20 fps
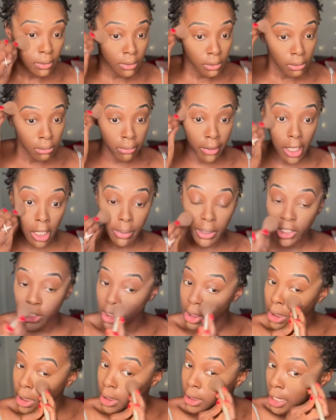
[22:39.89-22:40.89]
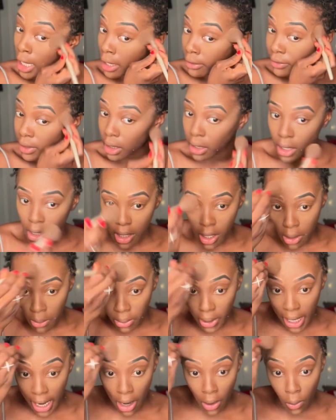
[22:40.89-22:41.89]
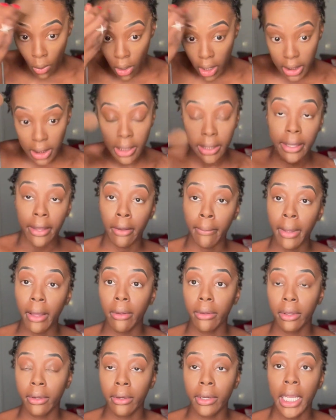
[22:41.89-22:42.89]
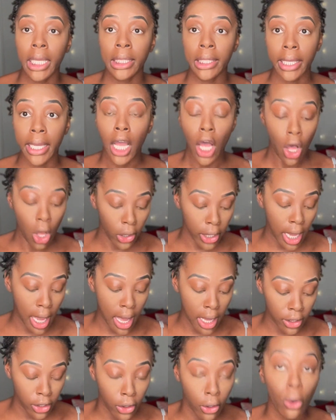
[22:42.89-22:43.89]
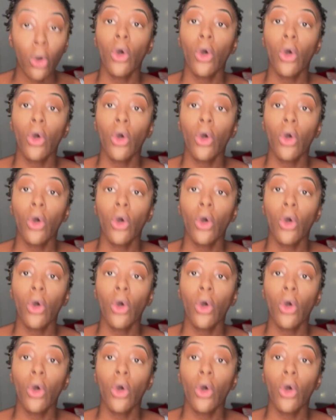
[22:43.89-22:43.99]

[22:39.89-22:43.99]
Maybe she does have it. But I want to come out here and let all y'all know